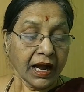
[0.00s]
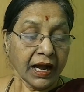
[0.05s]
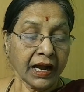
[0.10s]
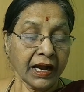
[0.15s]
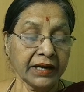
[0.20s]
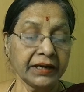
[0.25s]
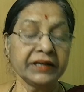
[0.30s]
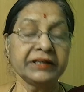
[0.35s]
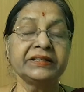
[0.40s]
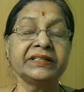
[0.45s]

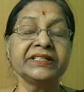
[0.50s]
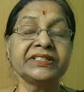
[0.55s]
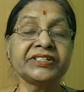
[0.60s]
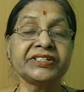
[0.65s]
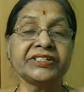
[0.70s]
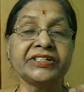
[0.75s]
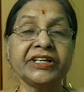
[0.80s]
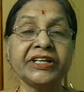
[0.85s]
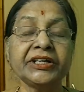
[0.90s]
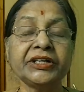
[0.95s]
And
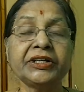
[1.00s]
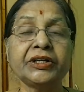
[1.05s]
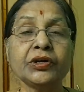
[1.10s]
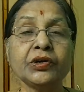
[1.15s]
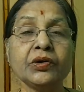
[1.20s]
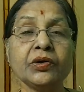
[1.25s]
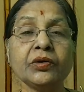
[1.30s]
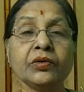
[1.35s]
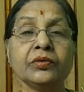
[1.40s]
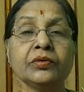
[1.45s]

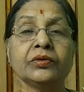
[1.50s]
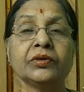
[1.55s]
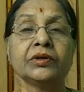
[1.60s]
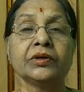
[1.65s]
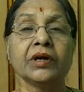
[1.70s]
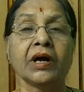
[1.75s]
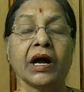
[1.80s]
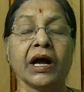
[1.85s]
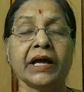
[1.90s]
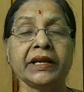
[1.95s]
distinctive
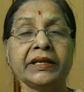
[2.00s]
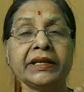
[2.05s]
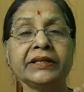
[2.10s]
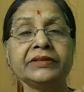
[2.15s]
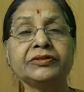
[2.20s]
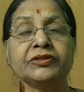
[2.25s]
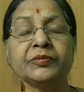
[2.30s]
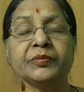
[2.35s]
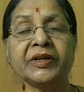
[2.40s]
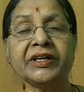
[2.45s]

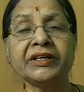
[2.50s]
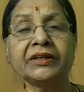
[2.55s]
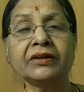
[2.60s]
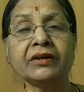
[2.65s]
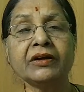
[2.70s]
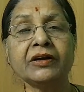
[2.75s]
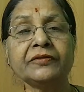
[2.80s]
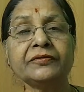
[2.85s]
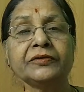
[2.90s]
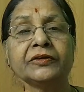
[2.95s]
arrangement
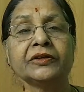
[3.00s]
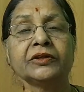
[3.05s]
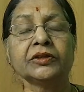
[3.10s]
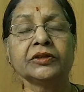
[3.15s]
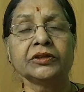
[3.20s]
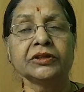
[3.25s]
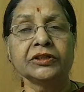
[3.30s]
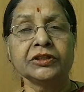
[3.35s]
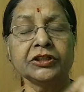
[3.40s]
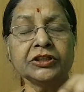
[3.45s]
of
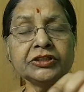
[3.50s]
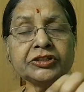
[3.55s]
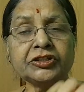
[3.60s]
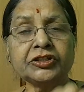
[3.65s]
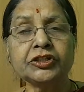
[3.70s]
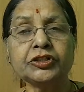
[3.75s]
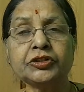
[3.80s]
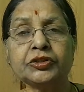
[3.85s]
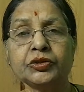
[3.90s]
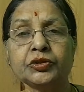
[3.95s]

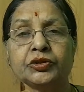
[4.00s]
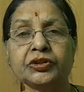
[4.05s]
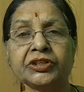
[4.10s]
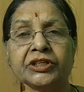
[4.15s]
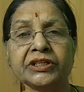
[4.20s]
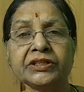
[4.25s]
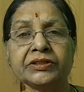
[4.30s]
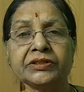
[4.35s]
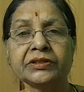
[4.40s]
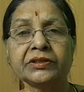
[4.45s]

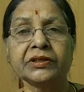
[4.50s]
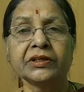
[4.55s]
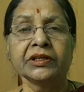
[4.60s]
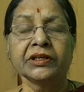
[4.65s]
institutions,